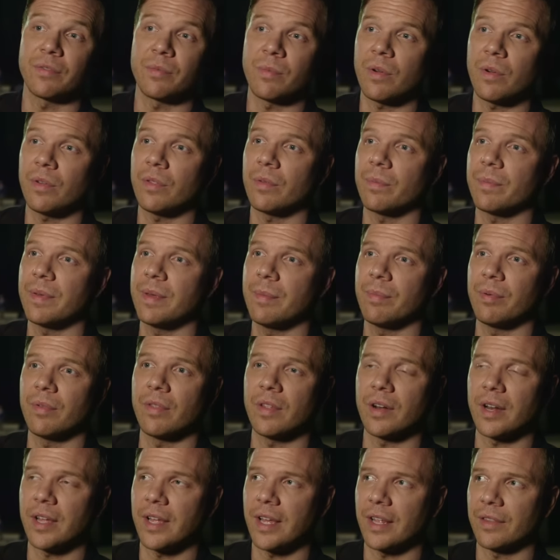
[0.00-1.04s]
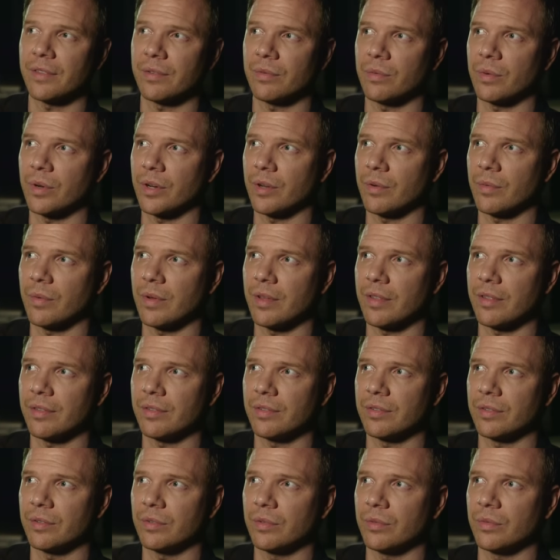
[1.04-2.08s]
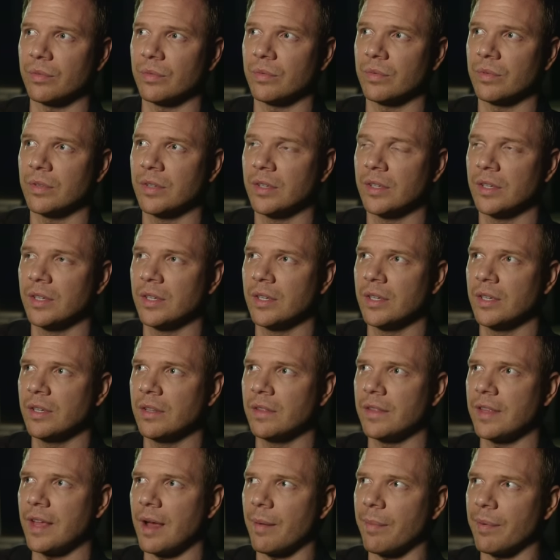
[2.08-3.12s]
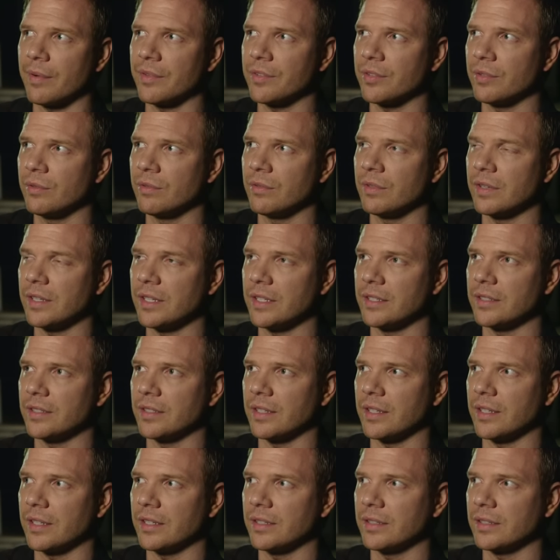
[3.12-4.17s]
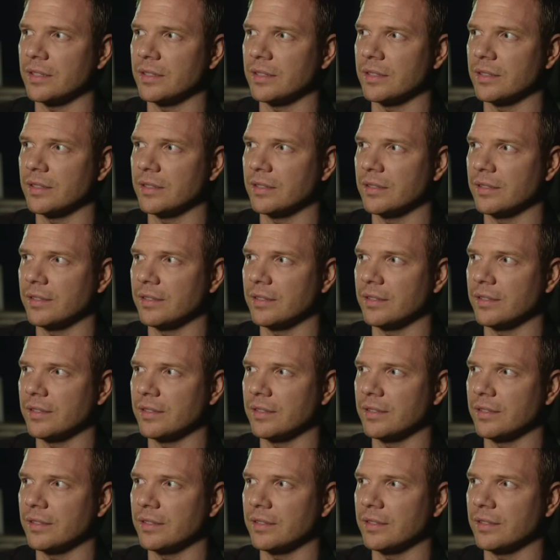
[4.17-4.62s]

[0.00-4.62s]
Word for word: from all the people that I got to work with to the opportunities that it's